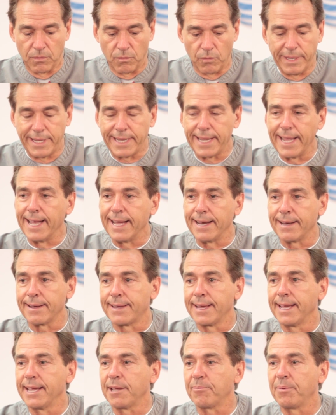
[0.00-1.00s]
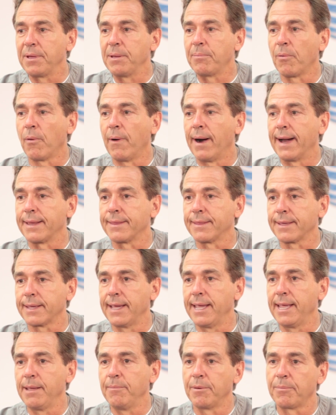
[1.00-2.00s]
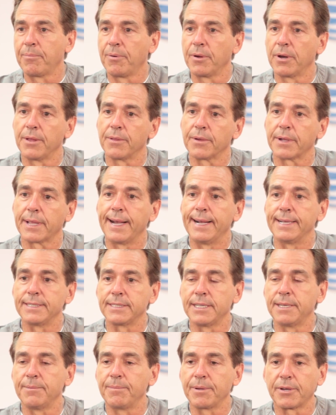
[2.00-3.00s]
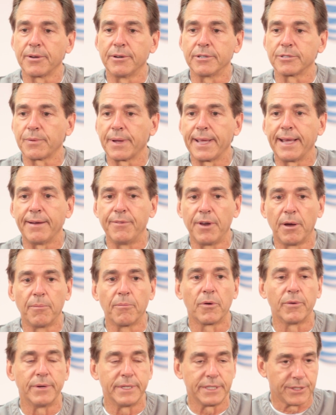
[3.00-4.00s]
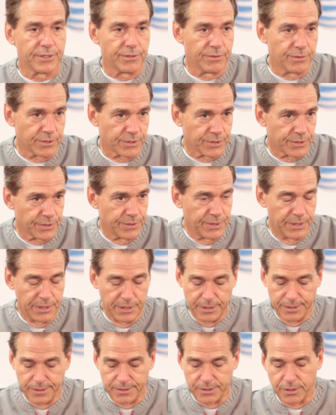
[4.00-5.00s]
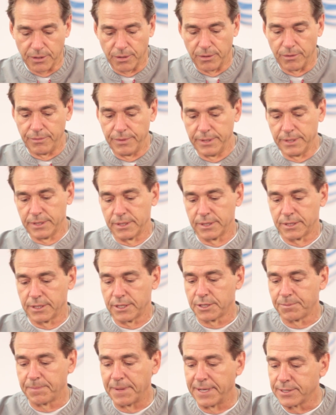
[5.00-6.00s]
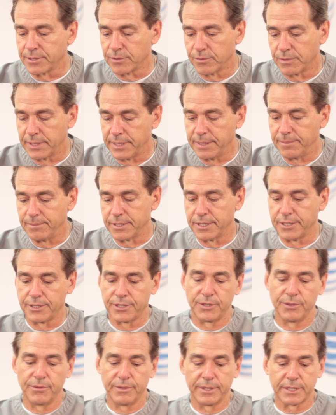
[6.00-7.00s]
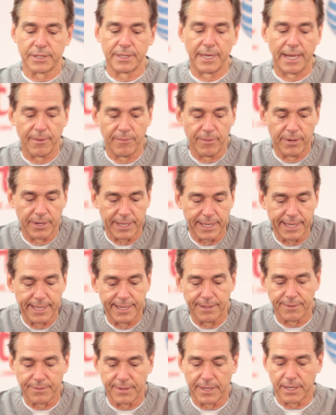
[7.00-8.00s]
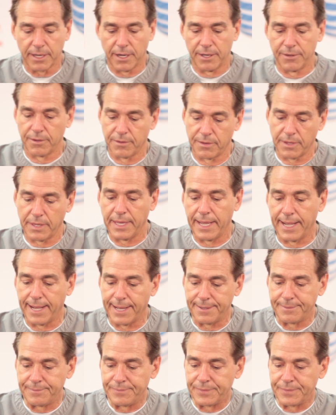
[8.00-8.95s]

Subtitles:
We can't take people out of the game and put other guys in because we have number issues. So this is a special teams issue. It's not really anything other than that.